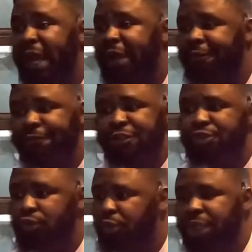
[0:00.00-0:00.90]
at a fish
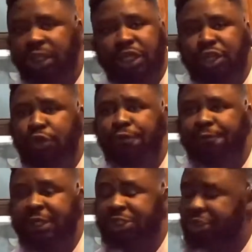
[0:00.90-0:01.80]
store, you see new
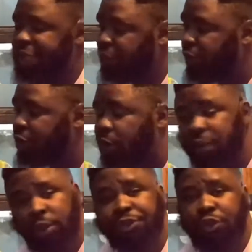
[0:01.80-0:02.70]
fish. That's why it's always
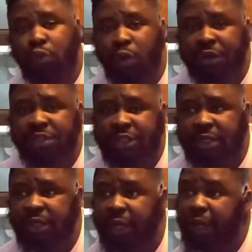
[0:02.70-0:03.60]
good to
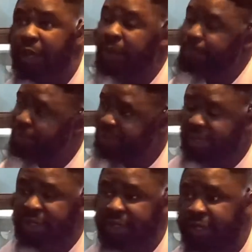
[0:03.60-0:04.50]
quarantine. But
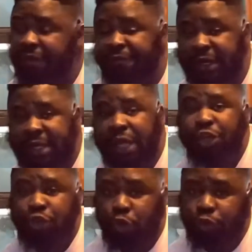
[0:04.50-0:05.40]
in the event that you don't